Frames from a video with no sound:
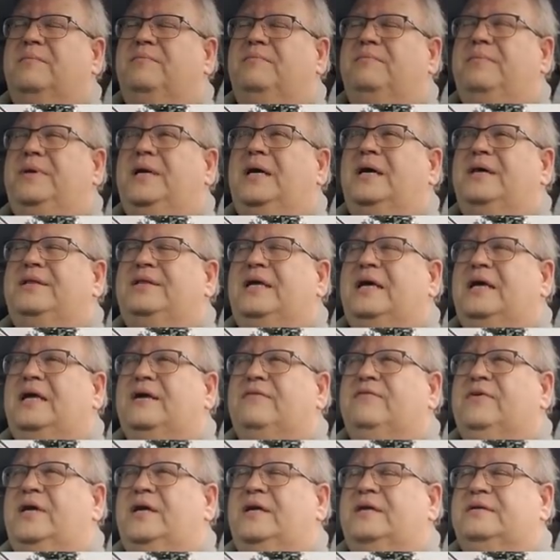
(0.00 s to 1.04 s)
Beyond that,
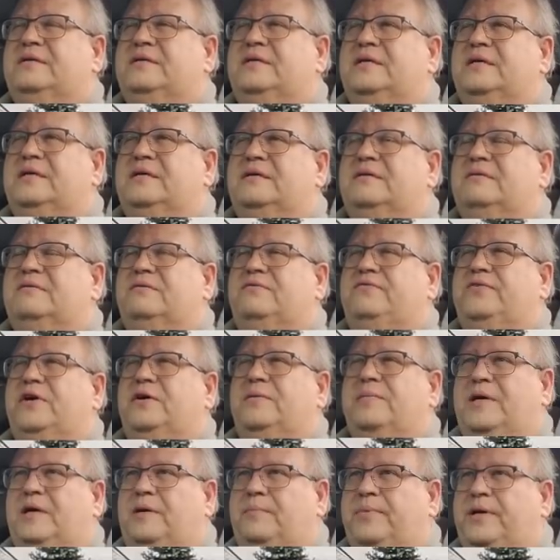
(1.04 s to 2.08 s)
I've got a fair
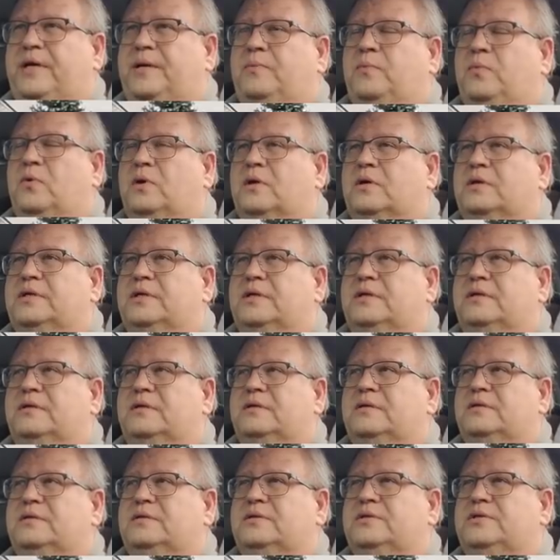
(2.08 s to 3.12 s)
amount of pipe work to
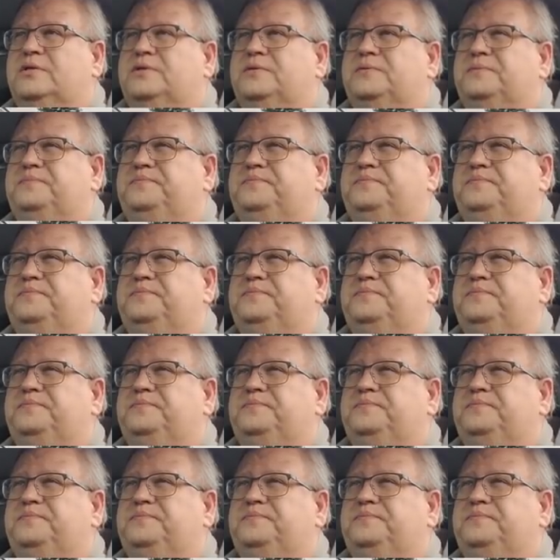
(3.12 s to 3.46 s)
do.